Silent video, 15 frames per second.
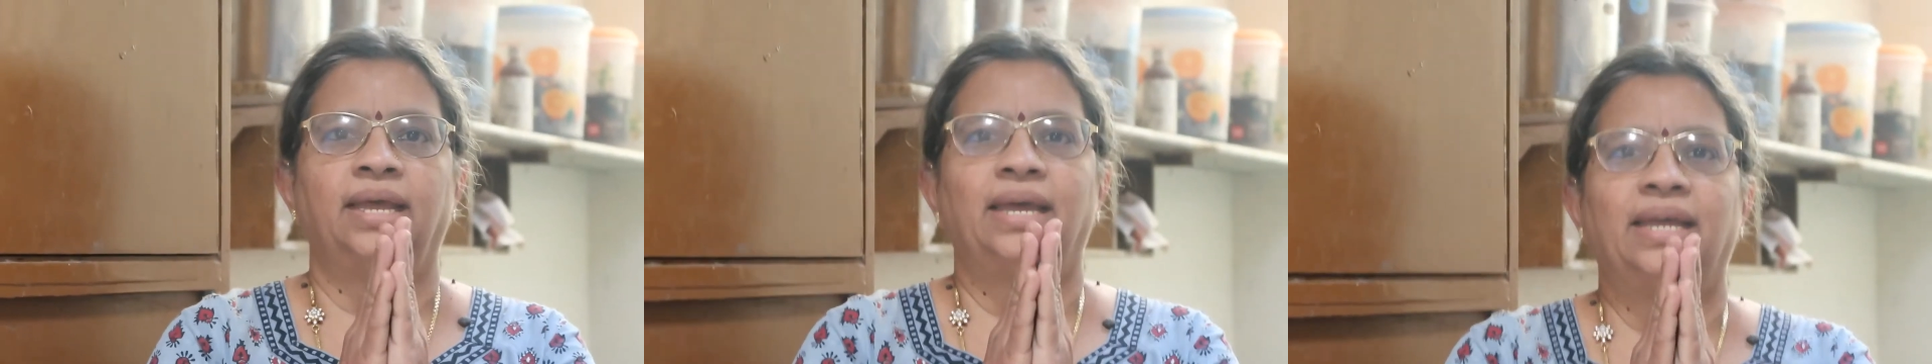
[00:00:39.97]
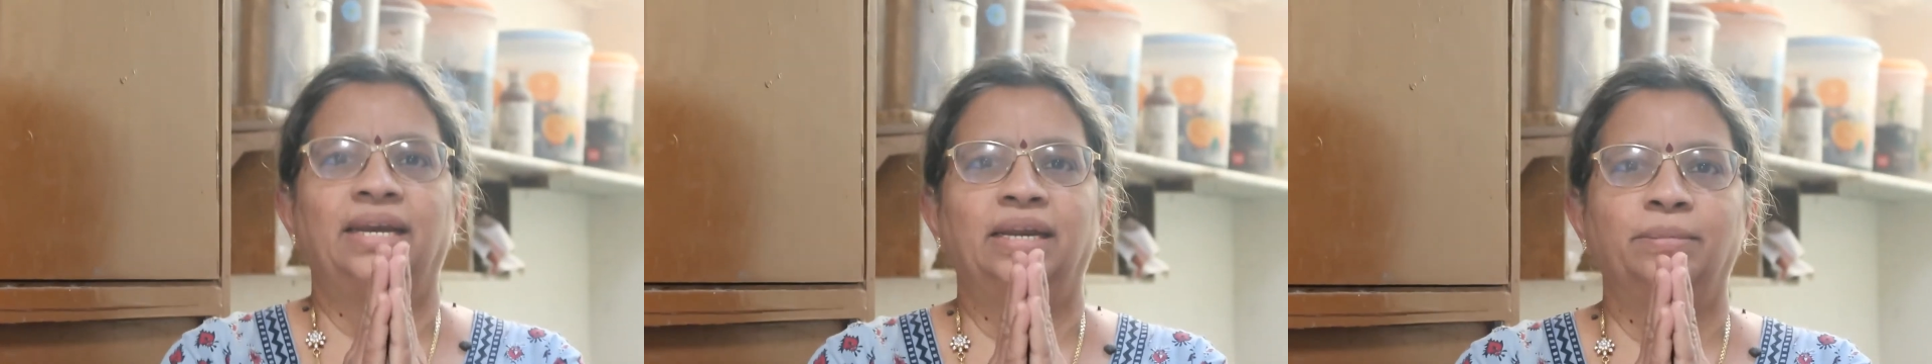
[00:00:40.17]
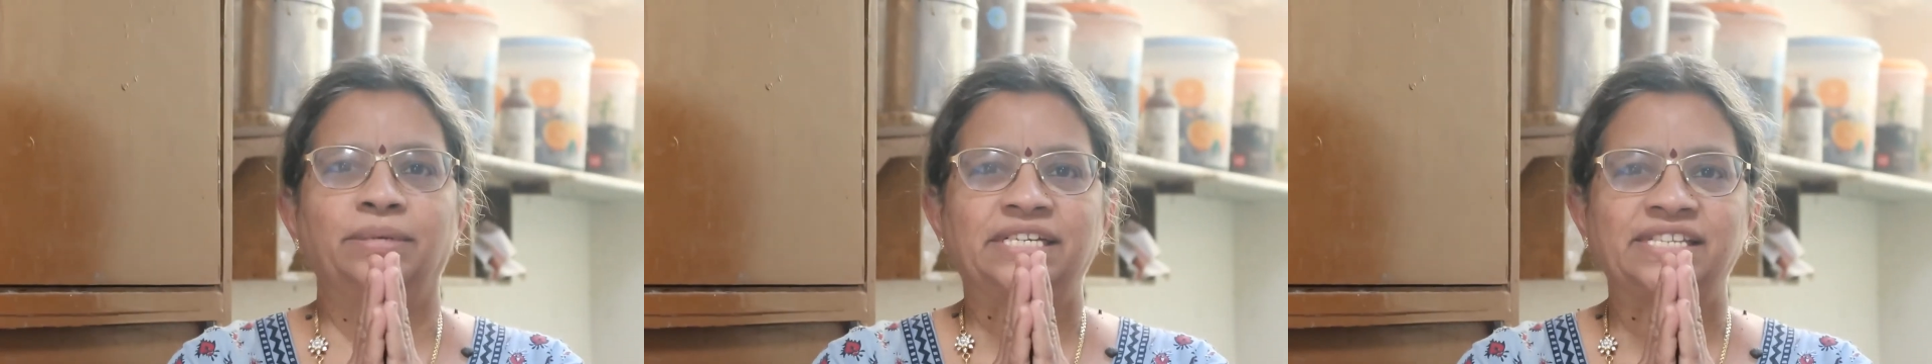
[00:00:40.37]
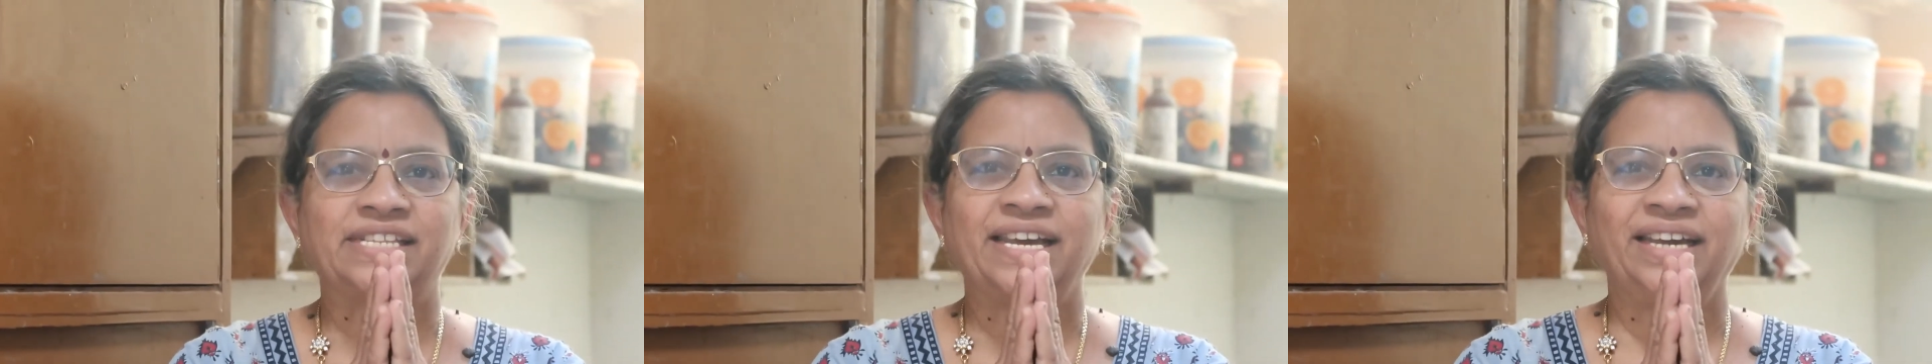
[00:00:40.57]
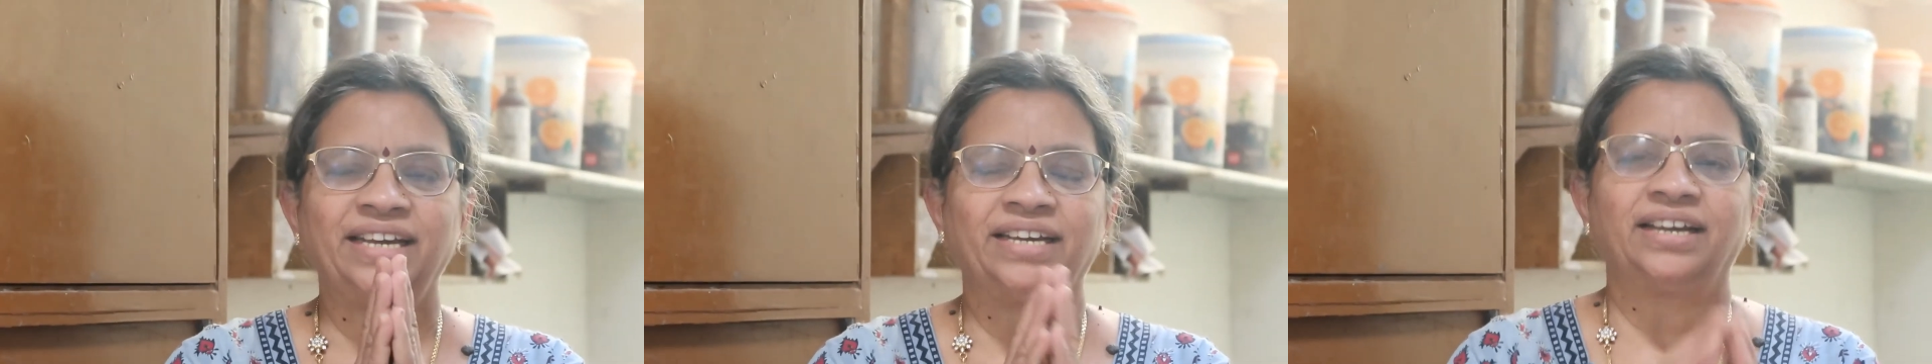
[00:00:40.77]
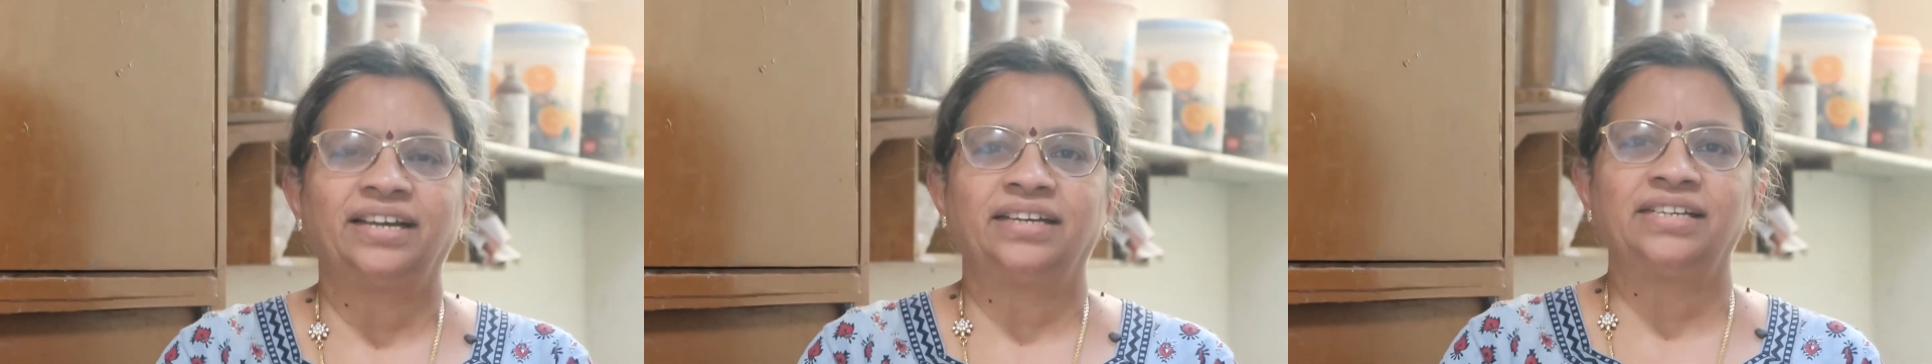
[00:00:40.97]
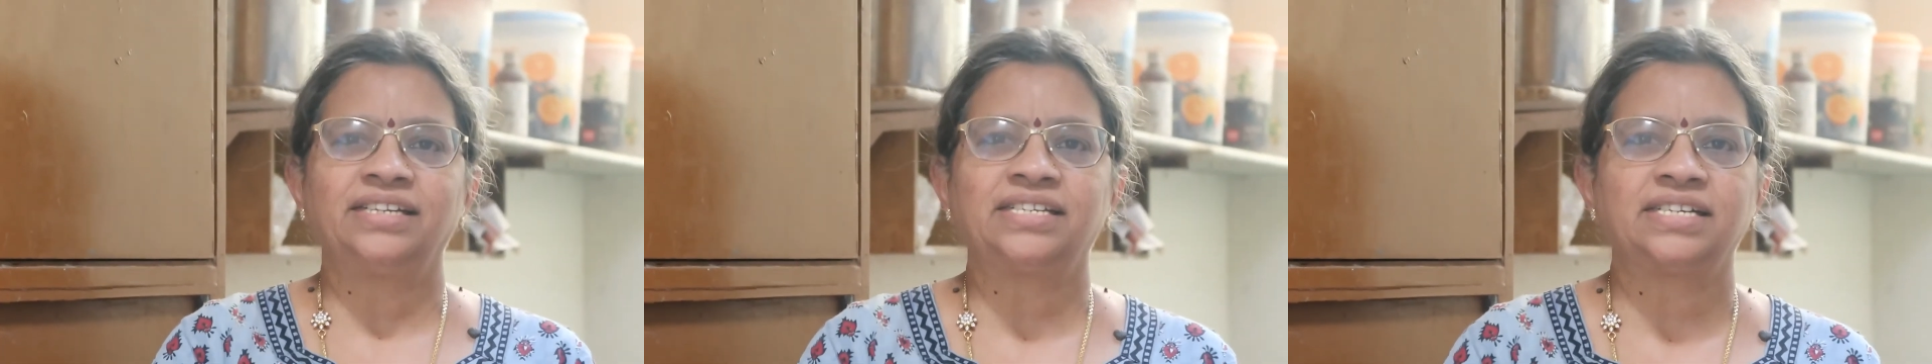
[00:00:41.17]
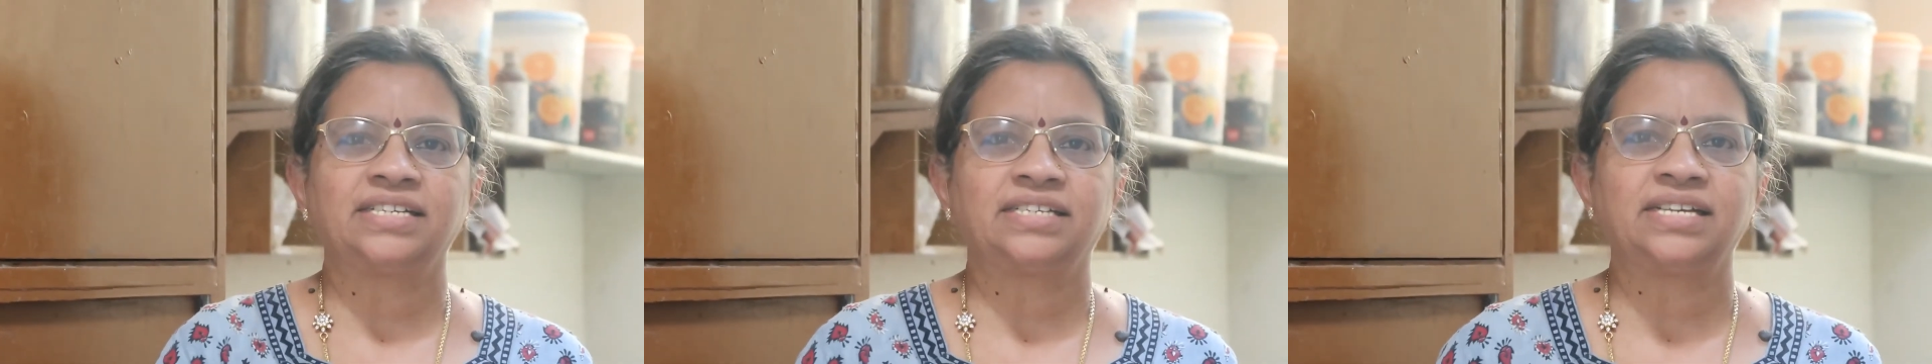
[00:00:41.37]
Namaste, this
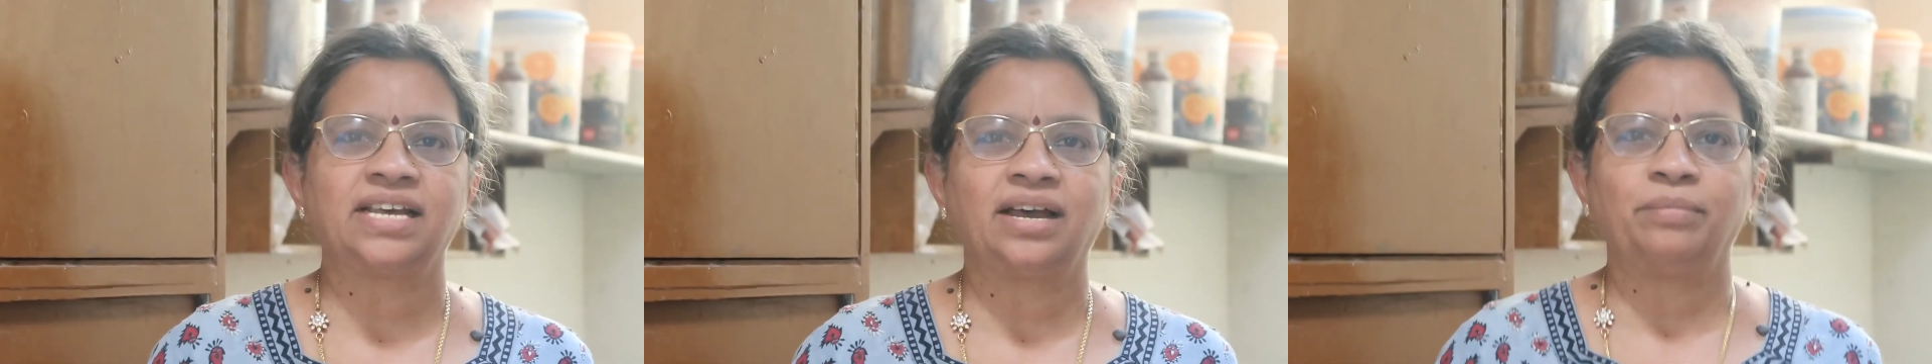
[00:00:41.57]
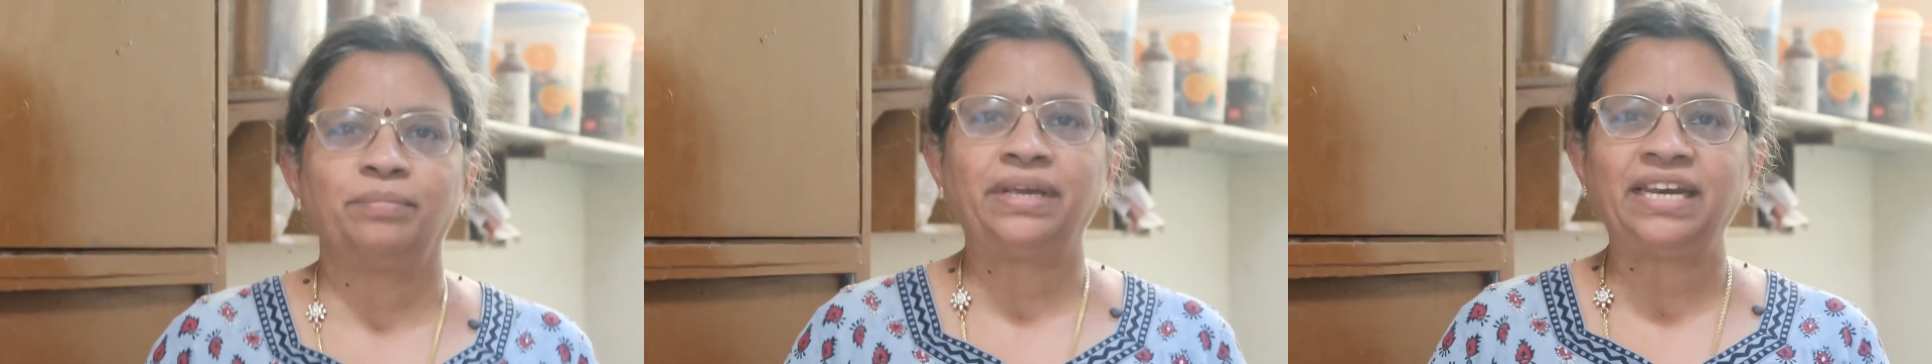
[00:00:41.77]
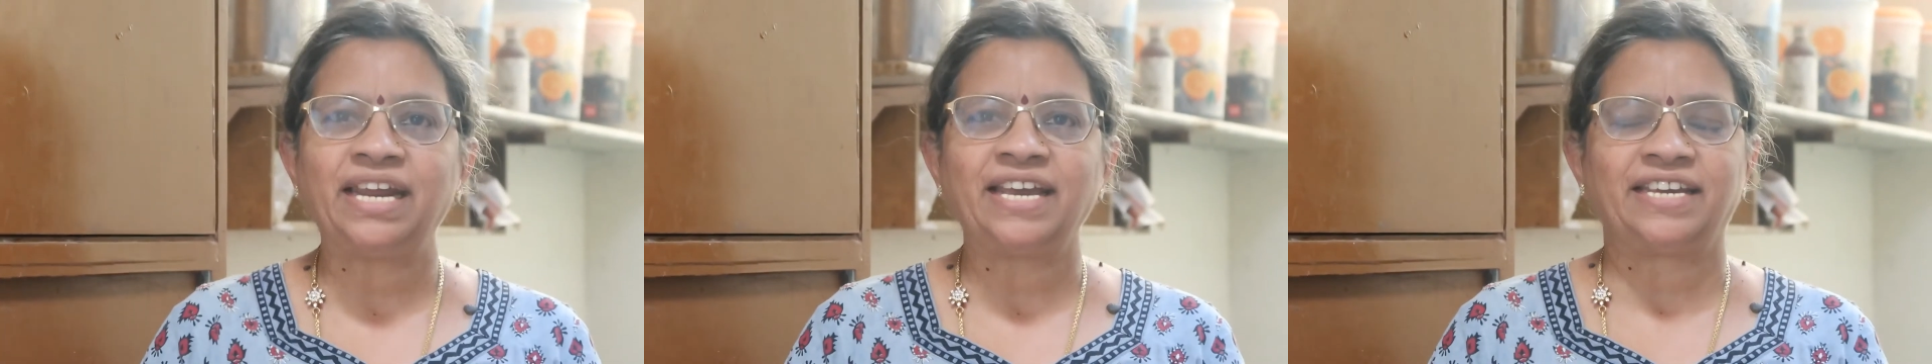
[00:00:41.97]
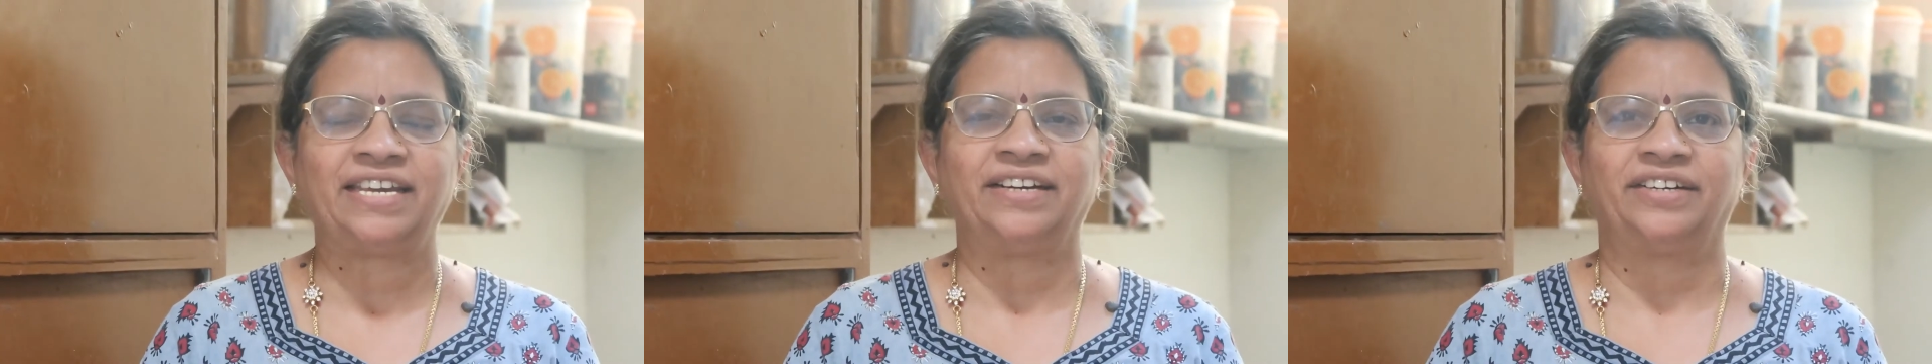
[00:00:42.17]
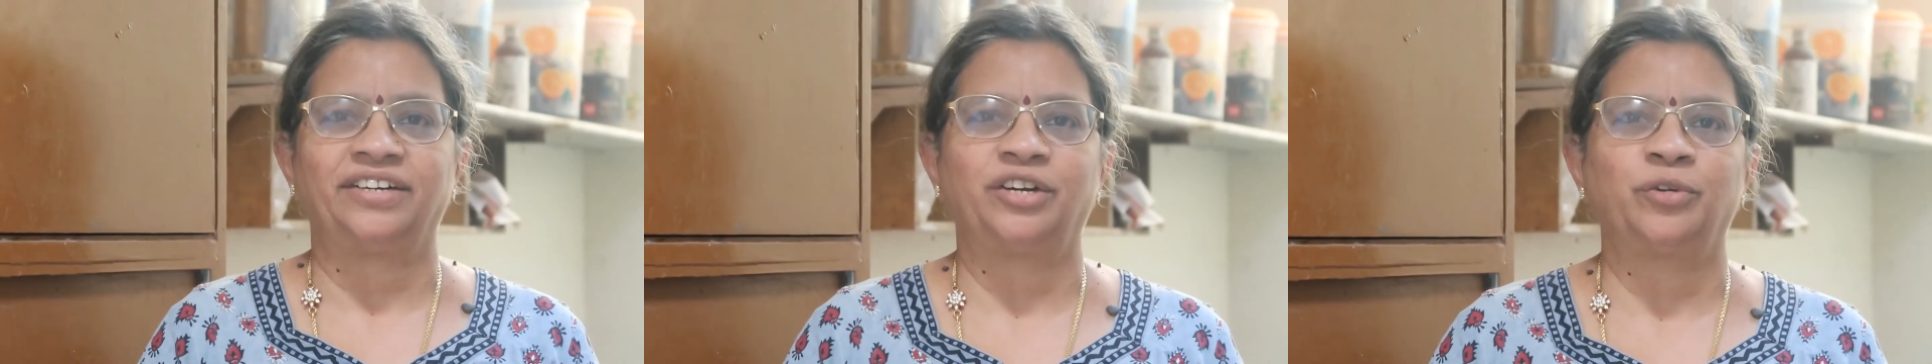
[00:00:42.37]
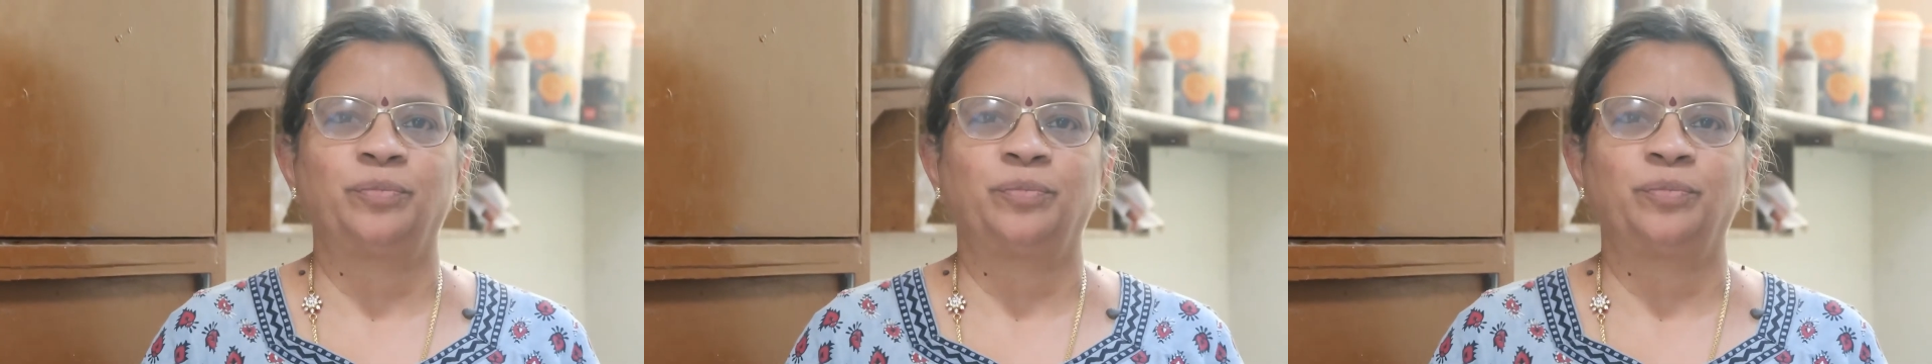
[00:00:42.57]
is Meena here.